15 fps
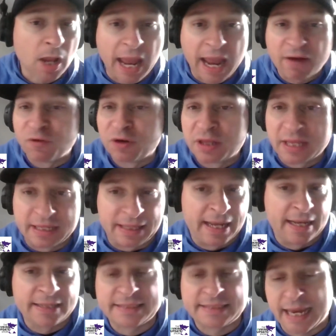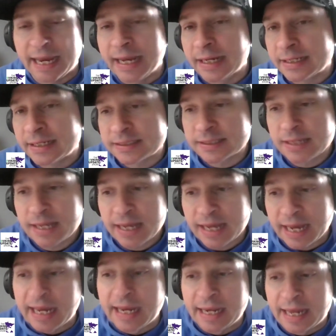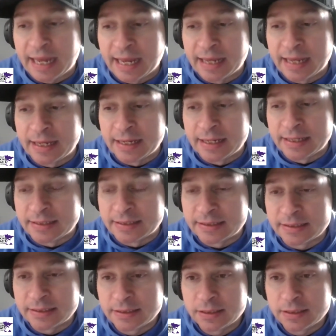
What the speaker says: everything that it takes, it is,